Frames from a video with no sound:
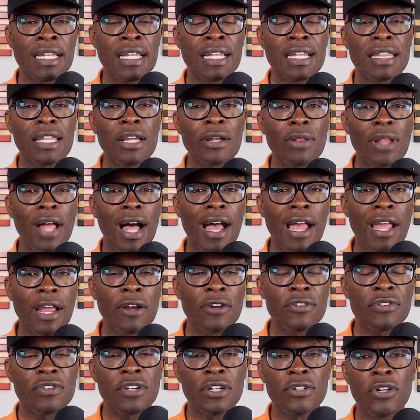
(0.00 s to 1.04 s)
They're
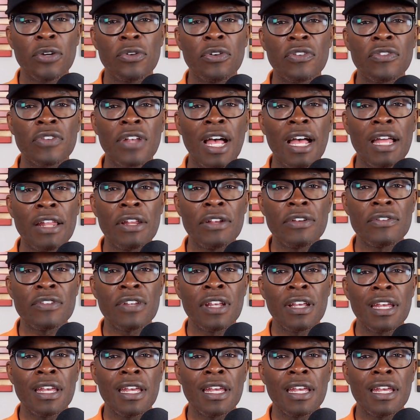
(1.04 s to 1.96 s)
liars. They're dishonest.